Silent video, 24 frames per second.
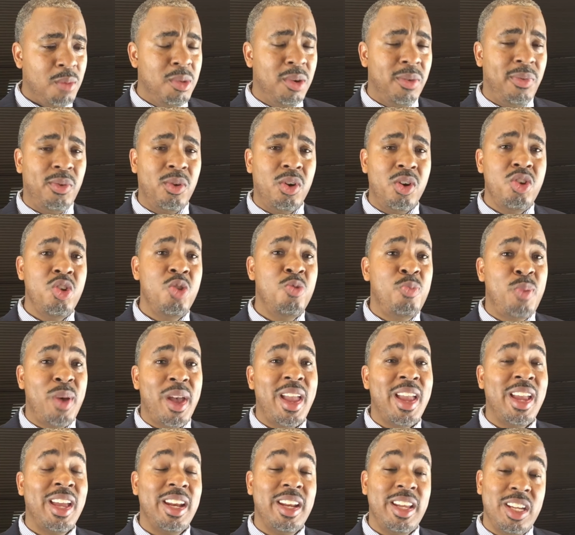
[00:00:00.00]
before you
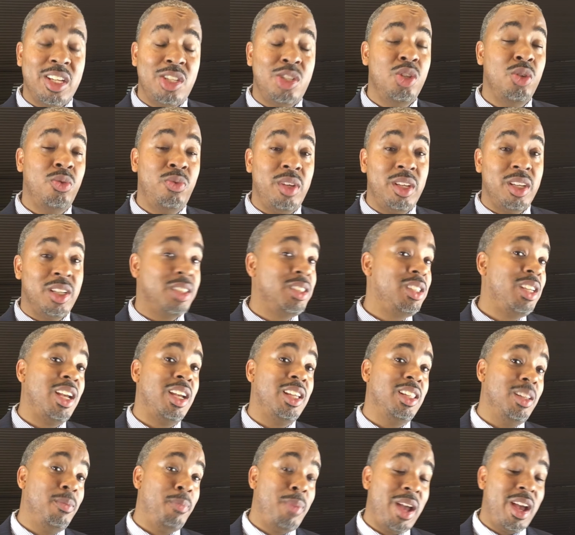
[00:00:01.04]
pay an issue fee, because
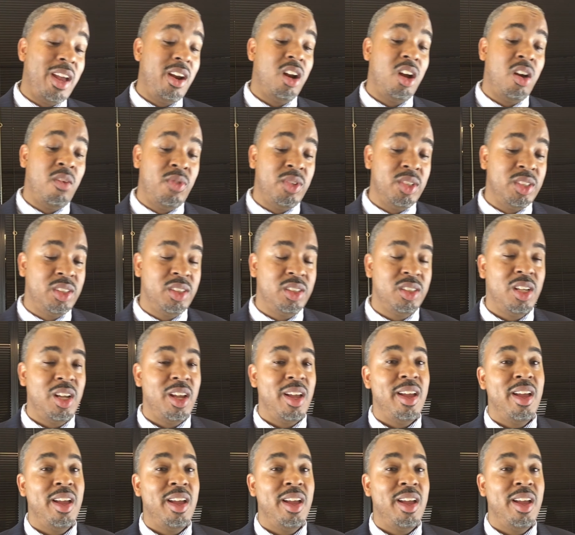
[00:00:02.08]
the patent office,